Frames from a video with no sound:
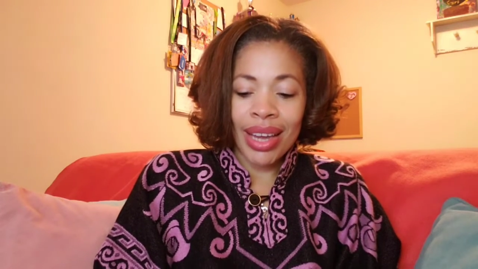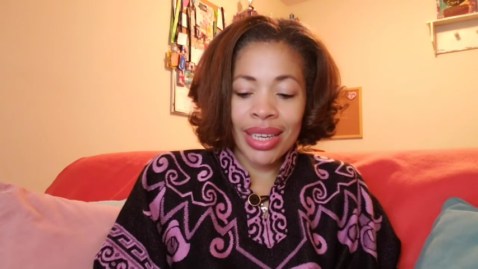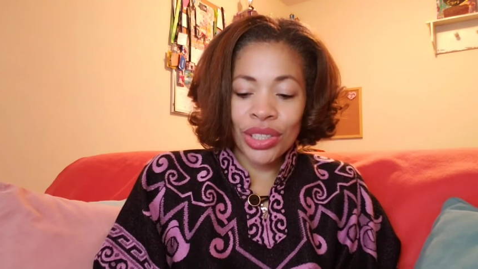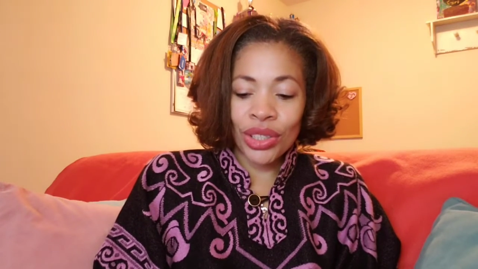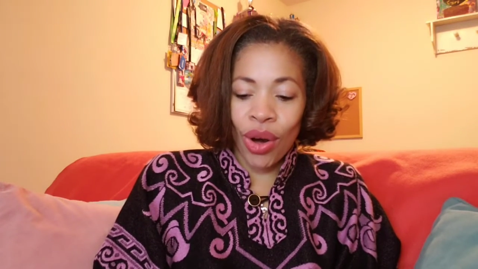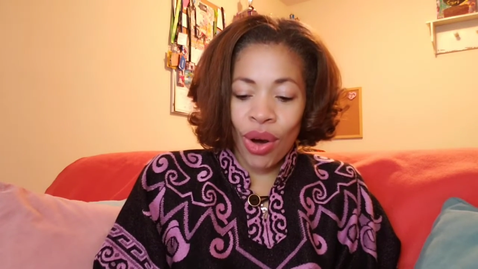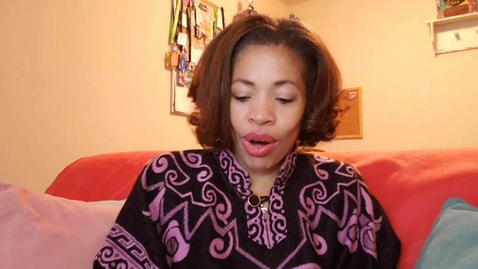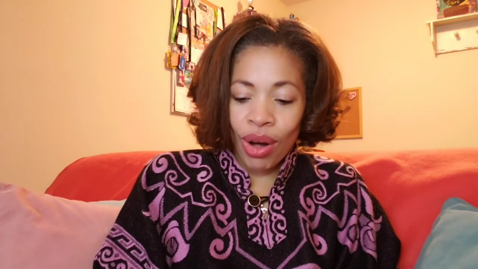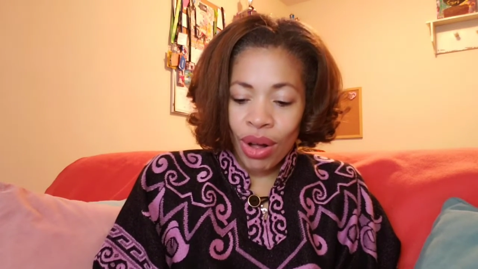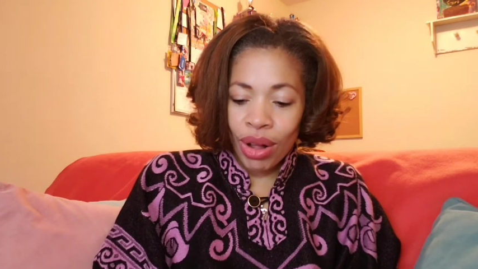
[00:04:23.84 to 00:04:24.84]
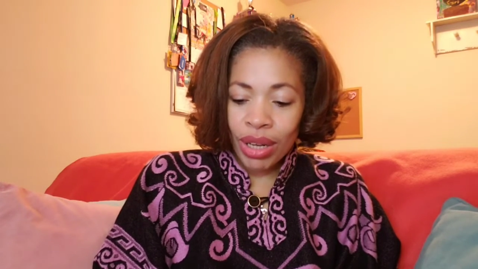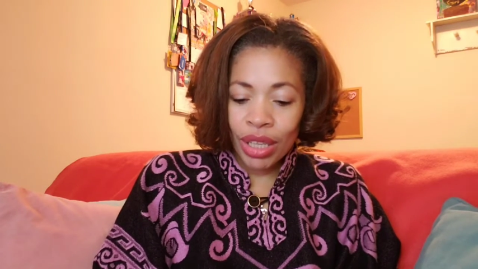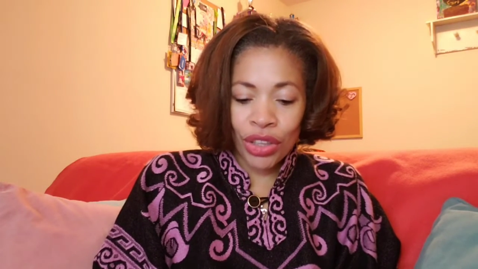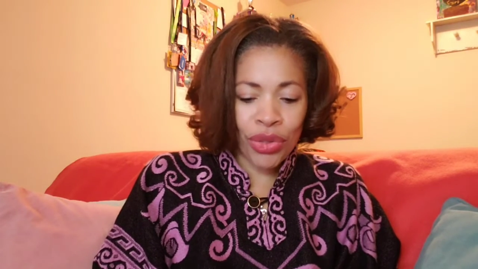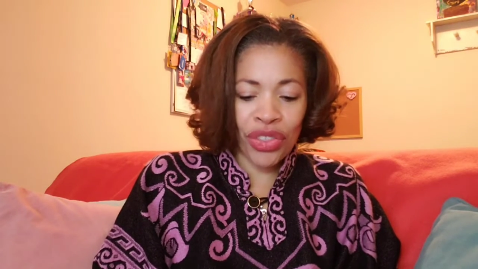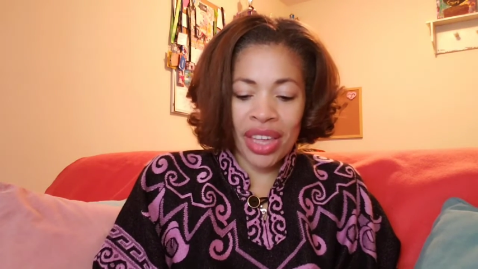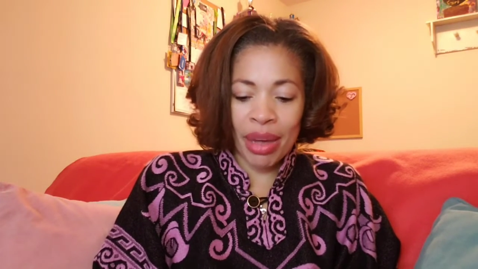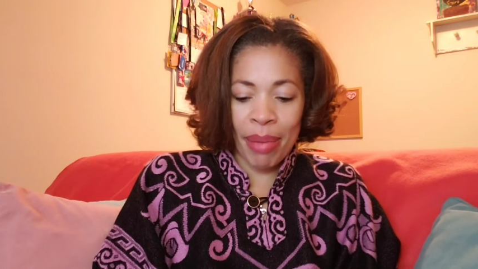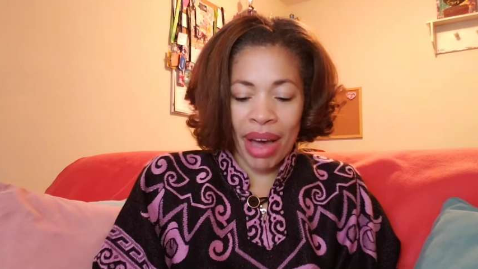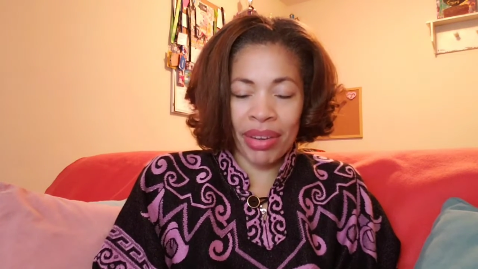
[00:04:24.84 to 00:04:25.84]
and it's all you think
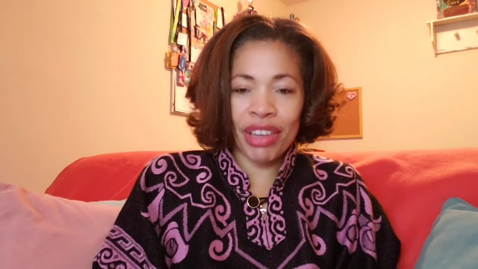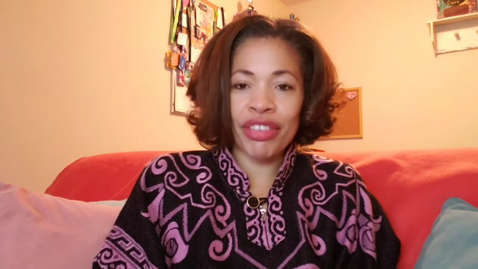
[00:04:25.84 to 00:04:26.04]
about.